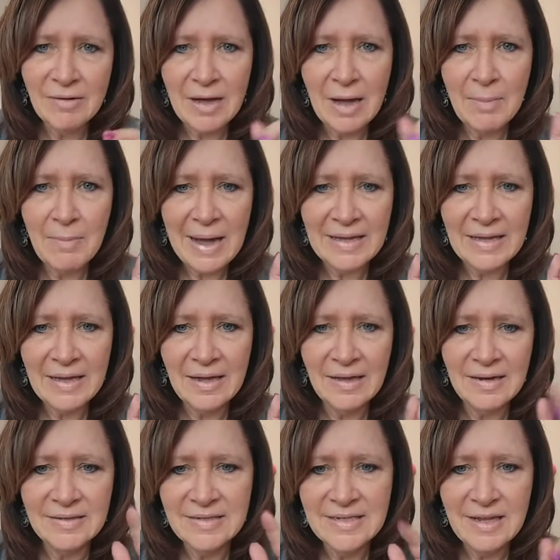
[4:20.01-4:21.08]
come back in
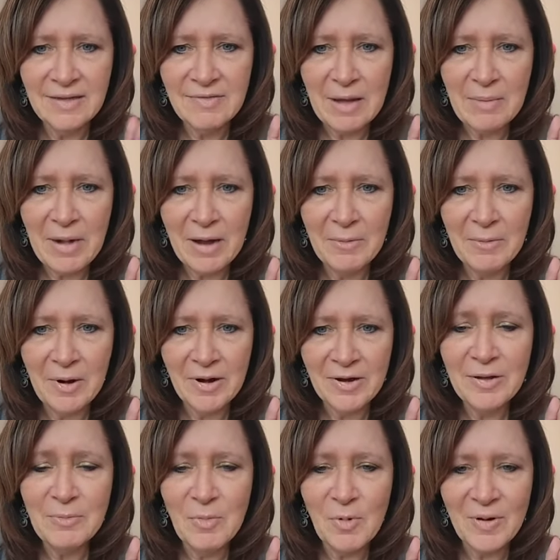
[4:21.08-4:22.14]
and see if that might work.
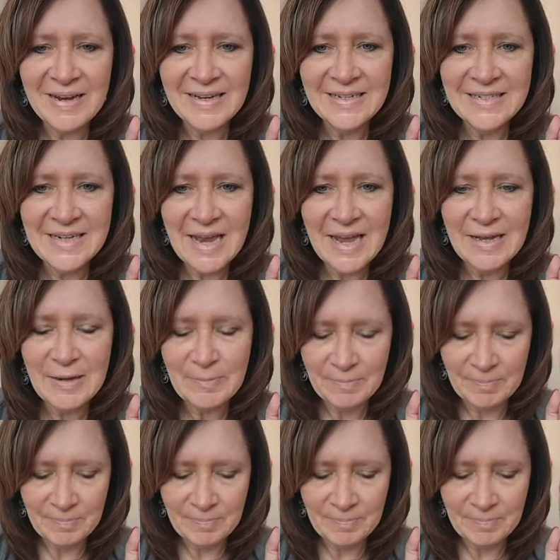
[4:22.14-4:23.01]
Good morning, Janet.